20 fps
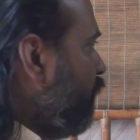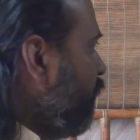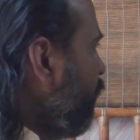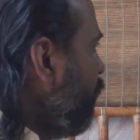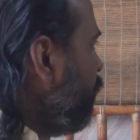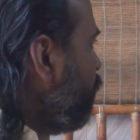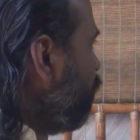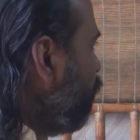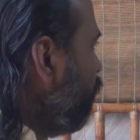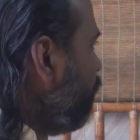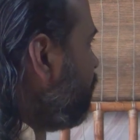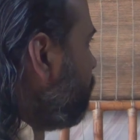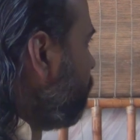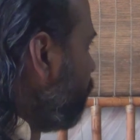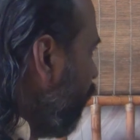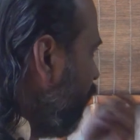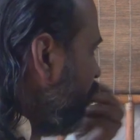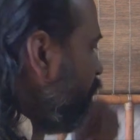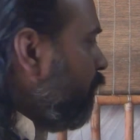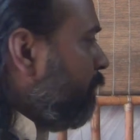What will you do
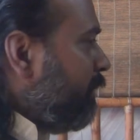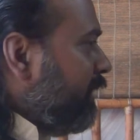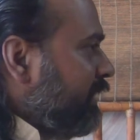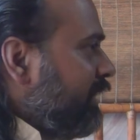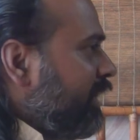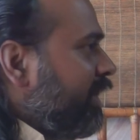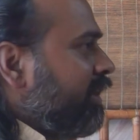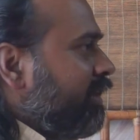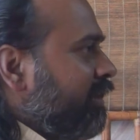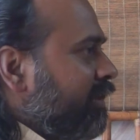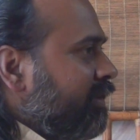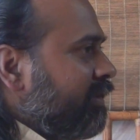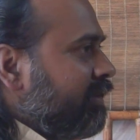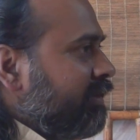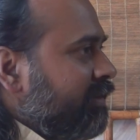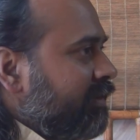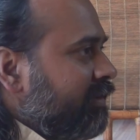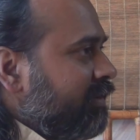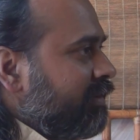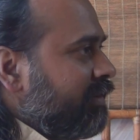with all your breathing
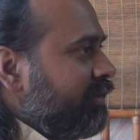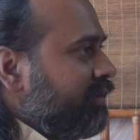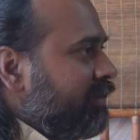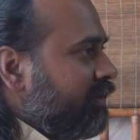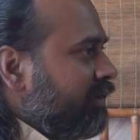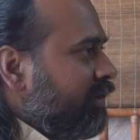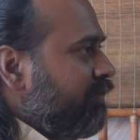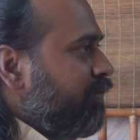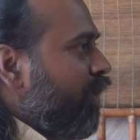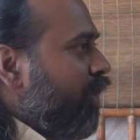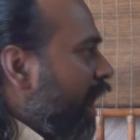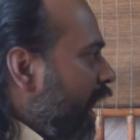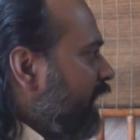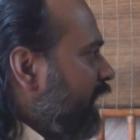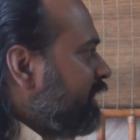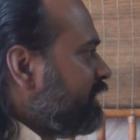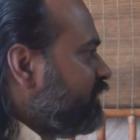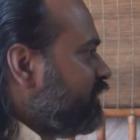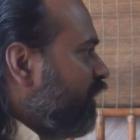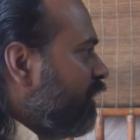if
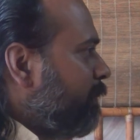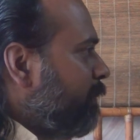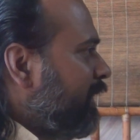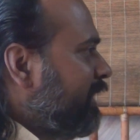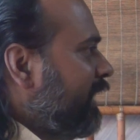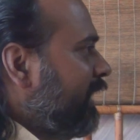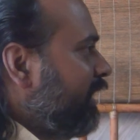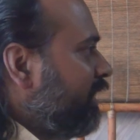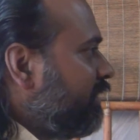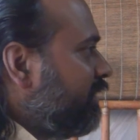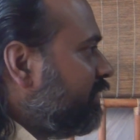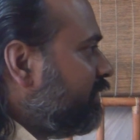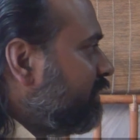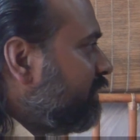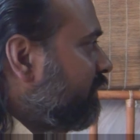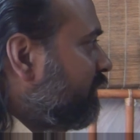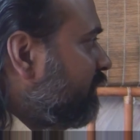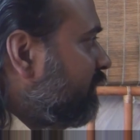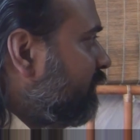your heart is not beating?